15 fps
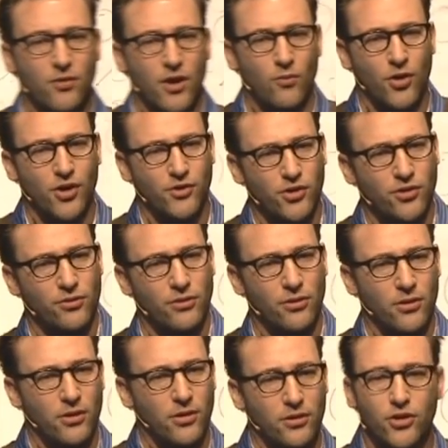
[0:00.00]
And what do?
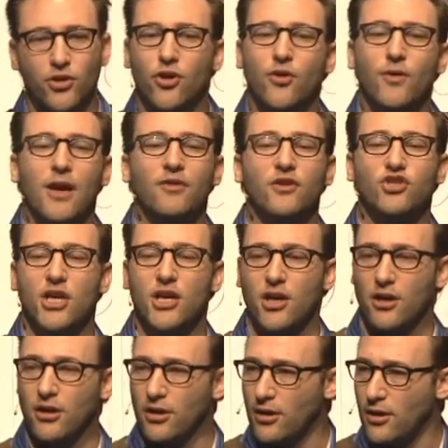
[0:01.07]
You go around the chair.
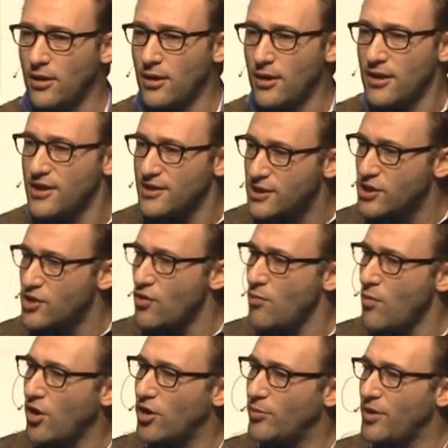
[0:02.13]
This is the
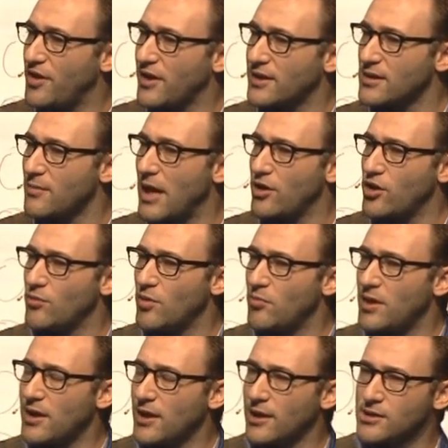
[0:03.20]
remarkable thing about human
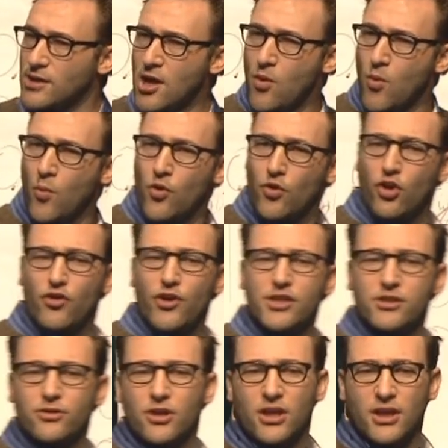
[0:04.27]
beings. When we're
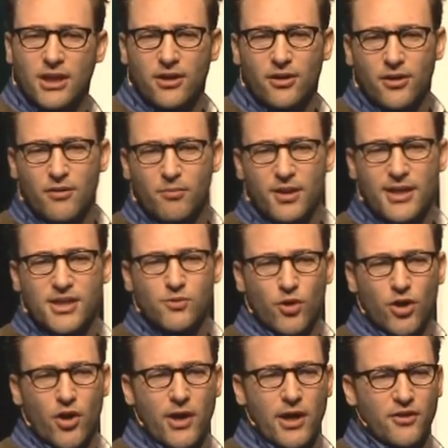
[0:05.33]
crystal clear on the place we're
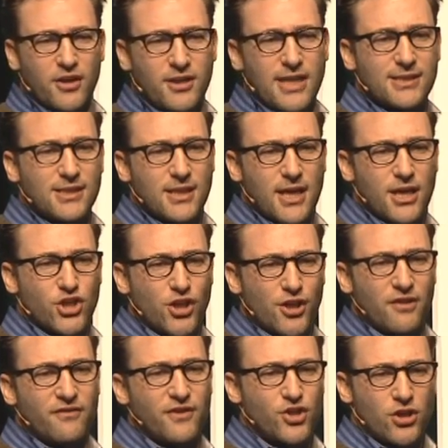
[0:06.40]
going, on the destination, on the
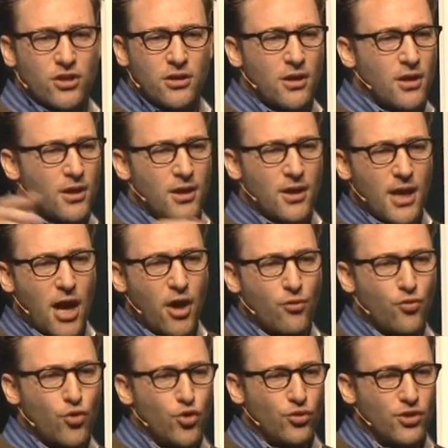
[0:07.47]
vision, our
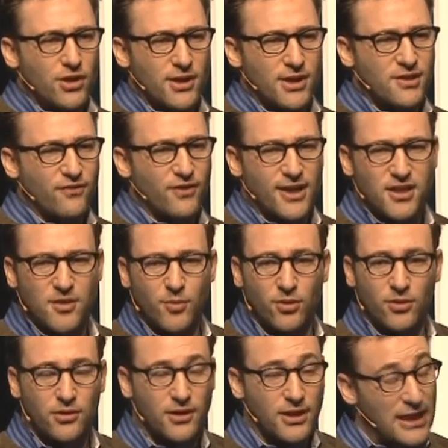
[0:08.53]
route is flexible.
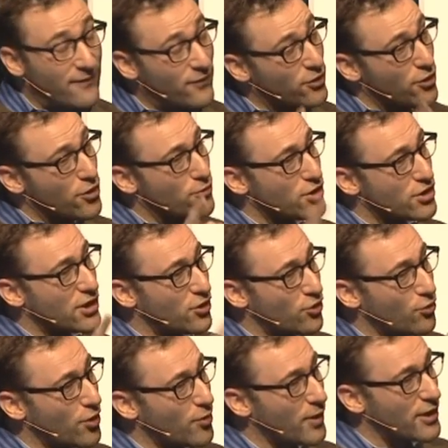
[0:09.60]
Even though you just
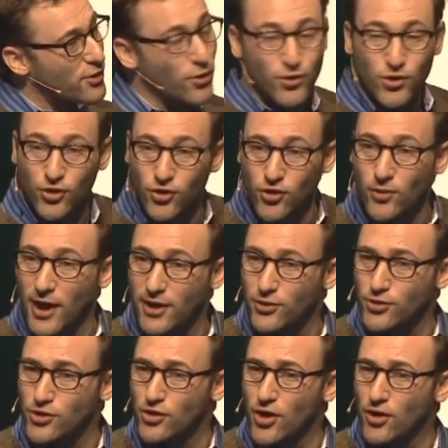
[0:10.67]
ignored what I told you to do, I
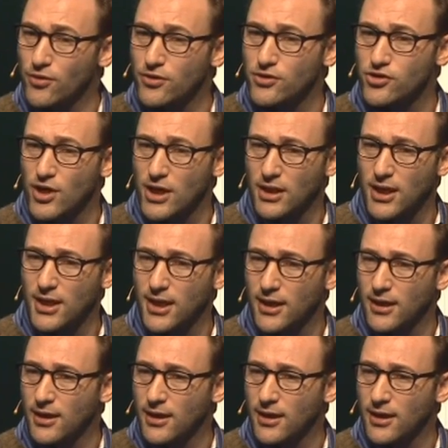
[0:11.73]
told you to go in the straight line.